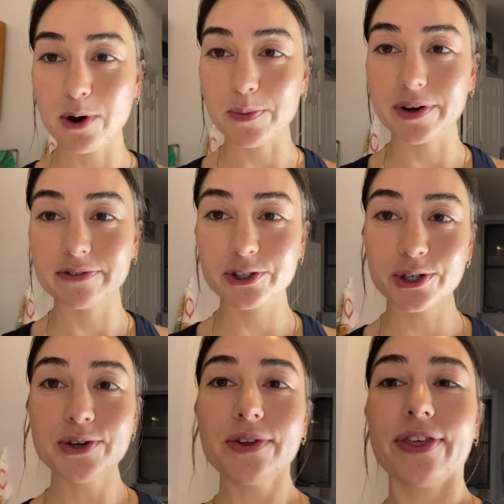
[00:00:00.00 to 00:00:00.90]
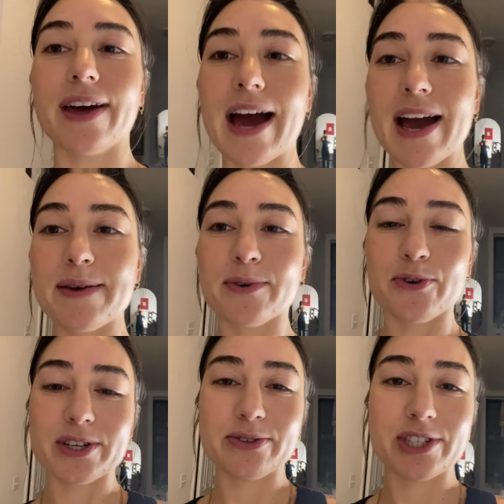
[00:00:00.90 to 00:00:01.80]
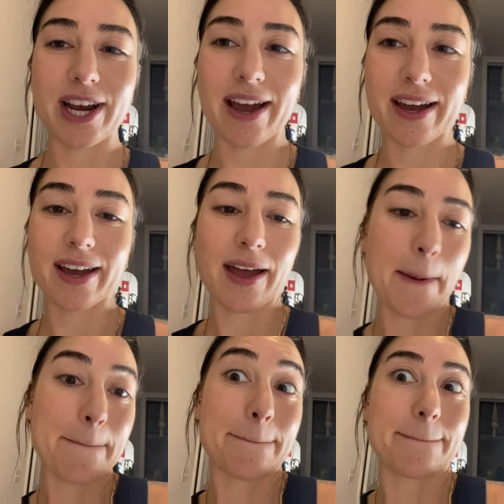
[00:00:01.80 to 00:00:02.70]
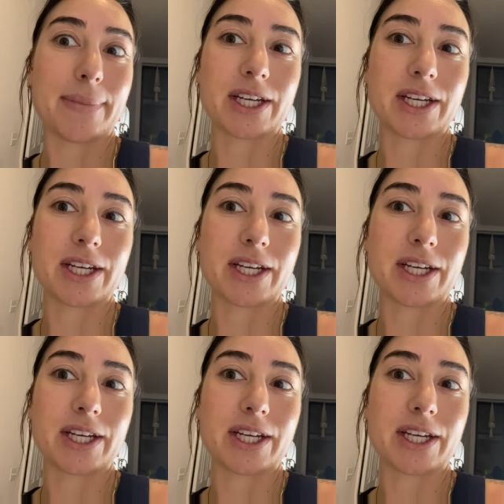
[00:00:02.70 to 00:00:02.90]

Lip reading: Moment of truth, I am going to check my